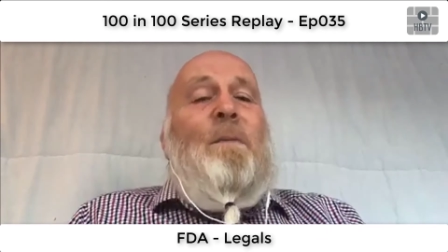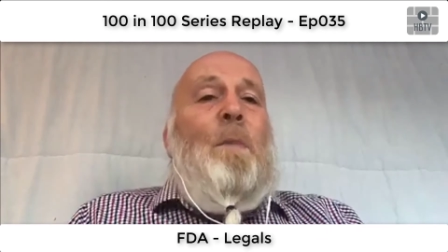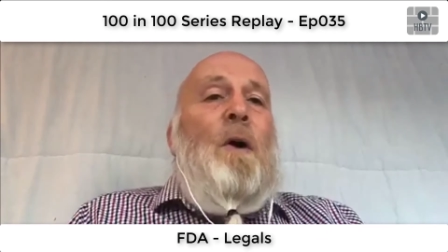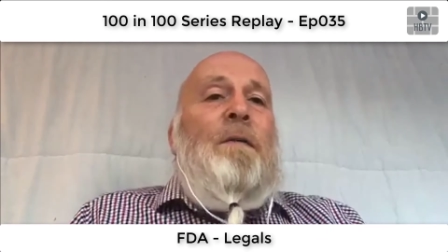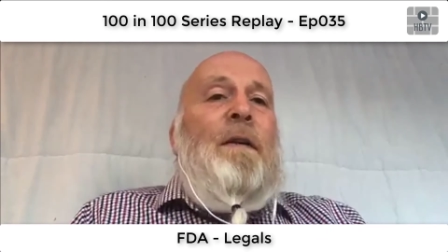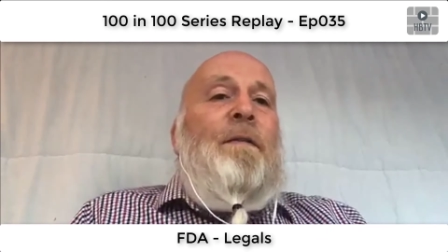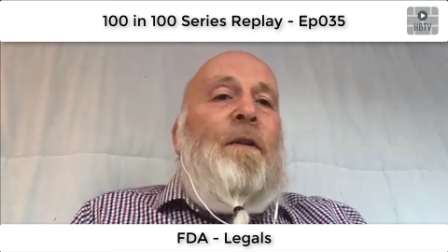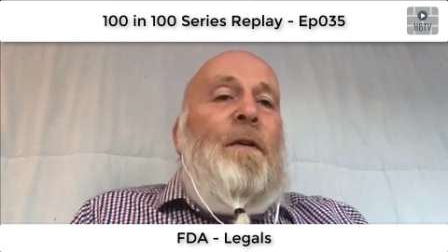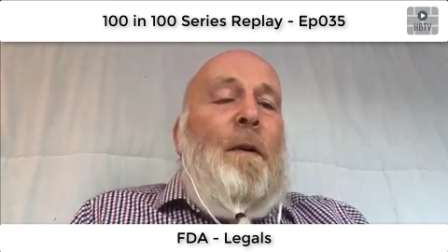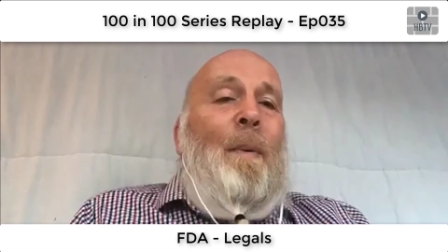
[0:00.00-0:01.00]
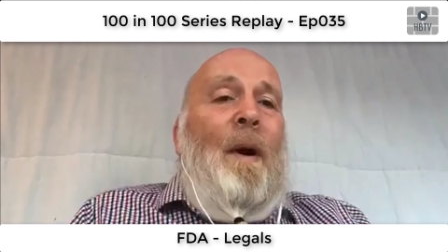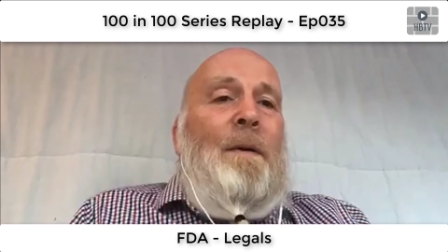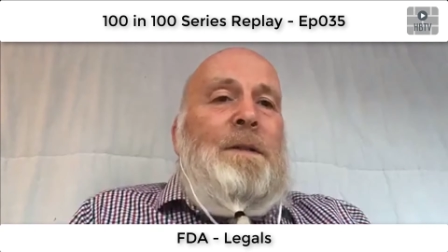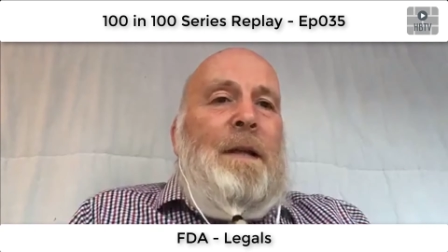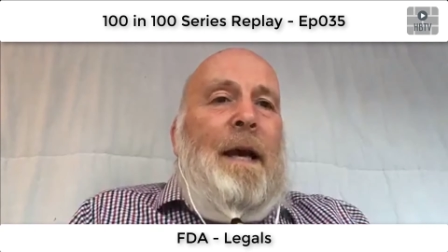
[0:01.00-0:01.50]
So moving through the
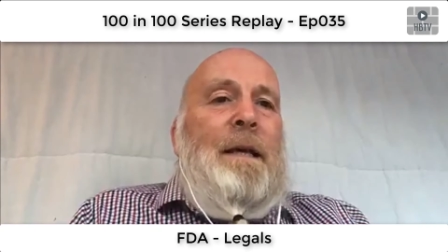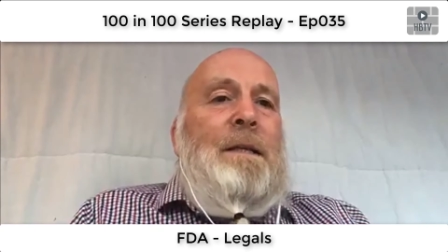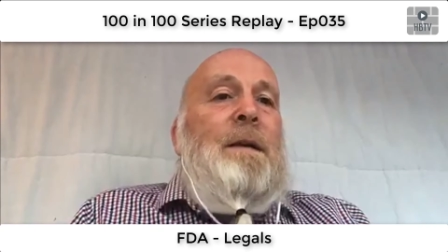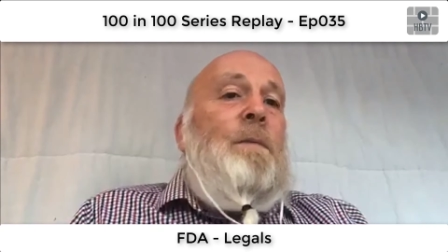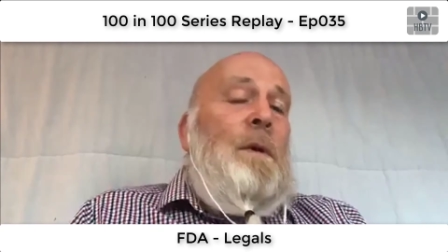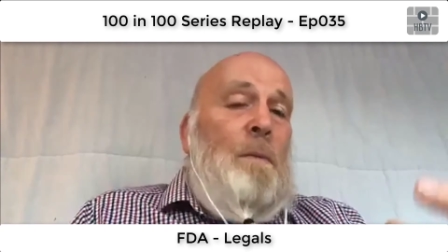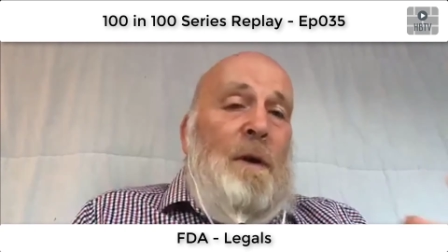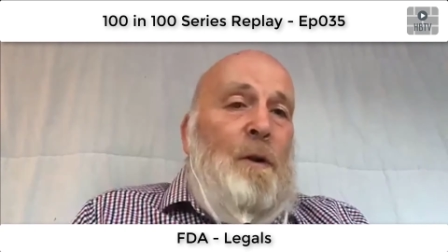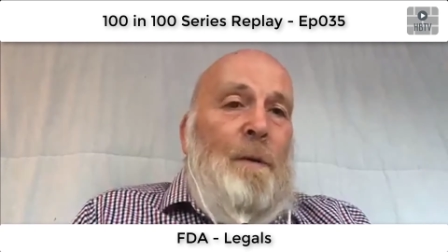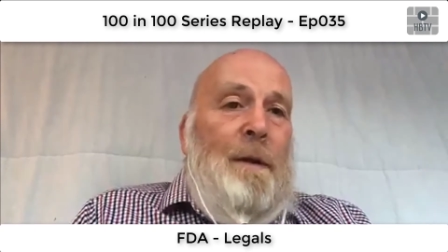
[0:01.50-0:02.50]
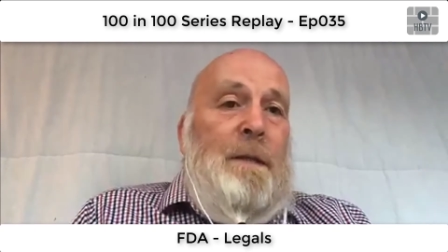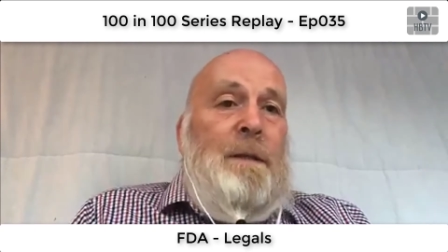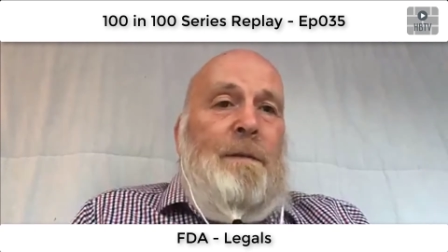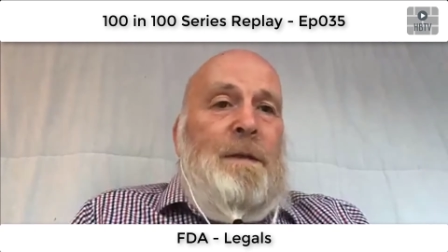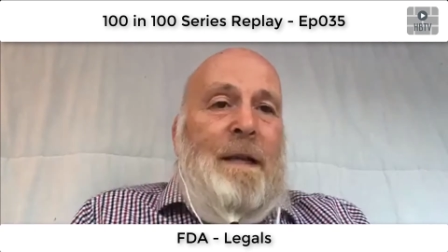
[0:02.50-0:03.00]
process, and we're doing this,
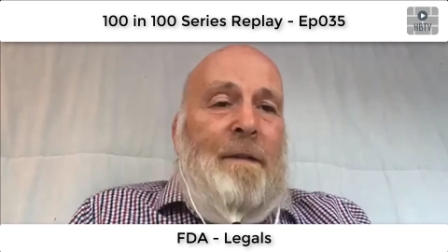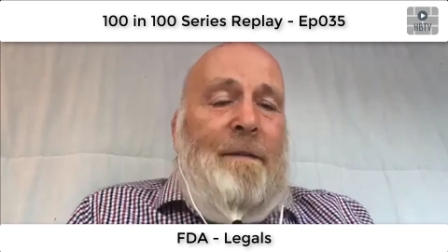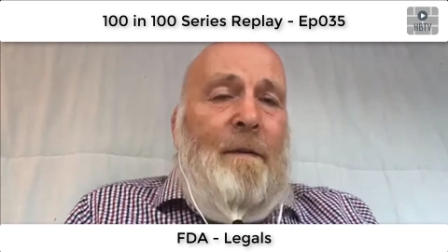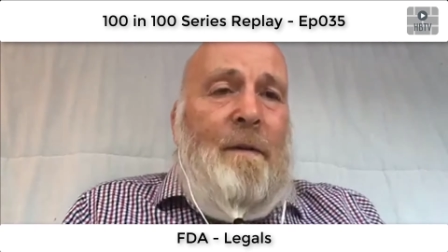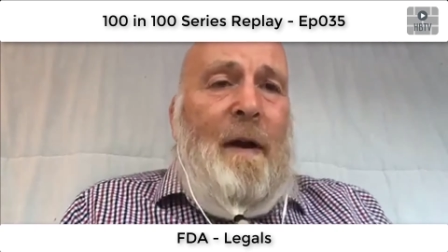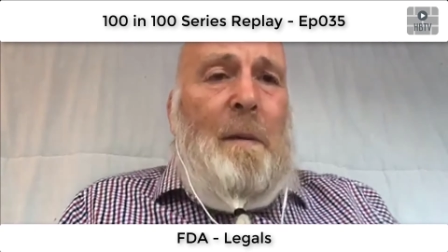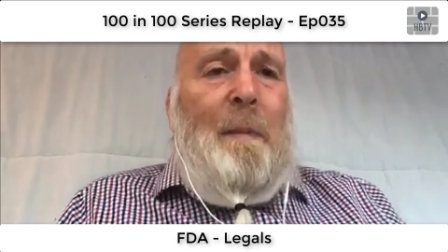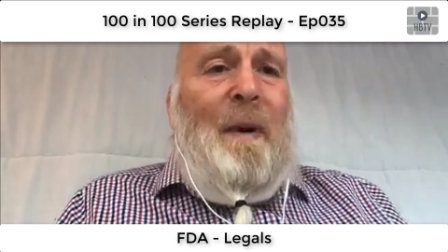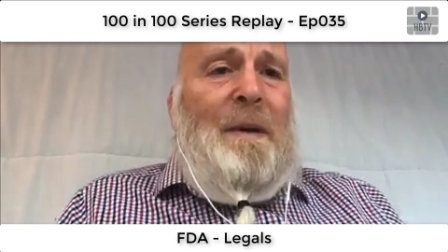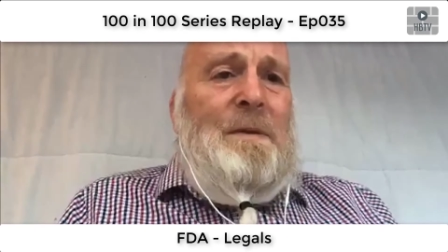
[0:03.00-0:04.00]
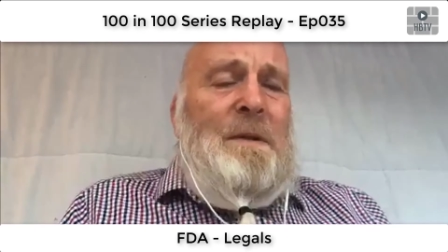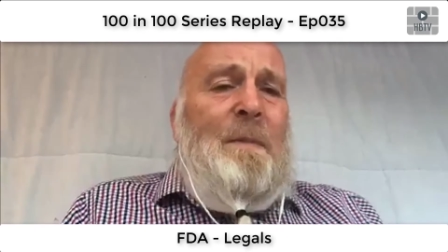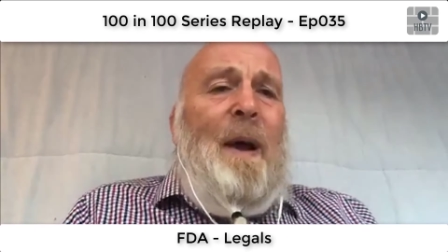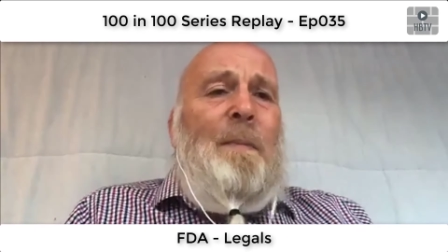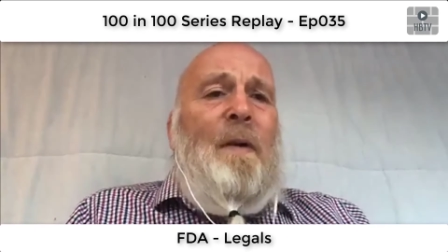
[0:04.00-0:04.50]
obviously the full development appraisal is
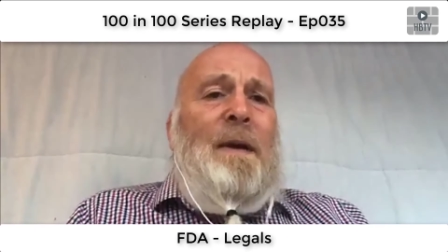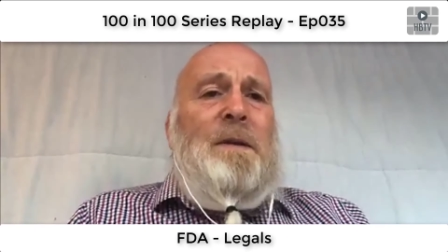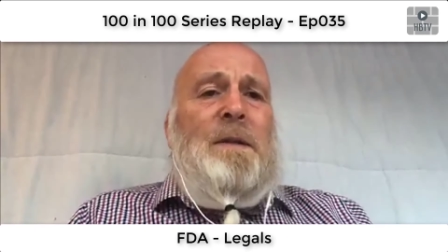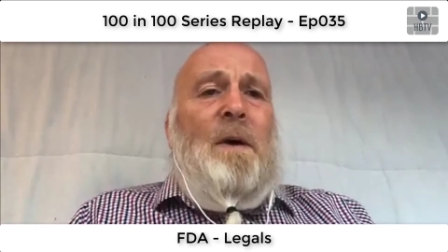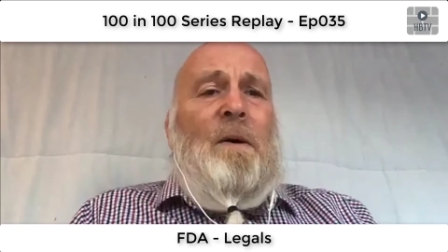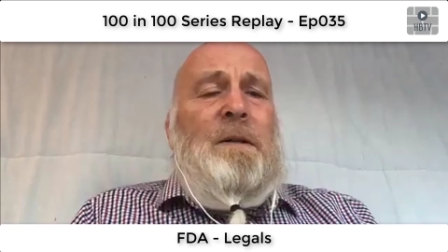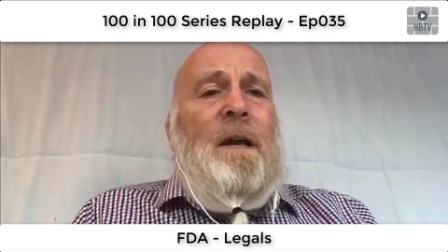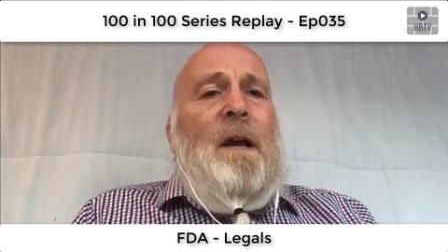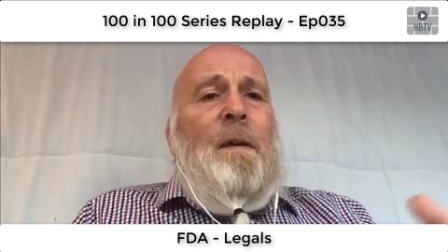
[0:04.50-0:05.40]
a paper exercise,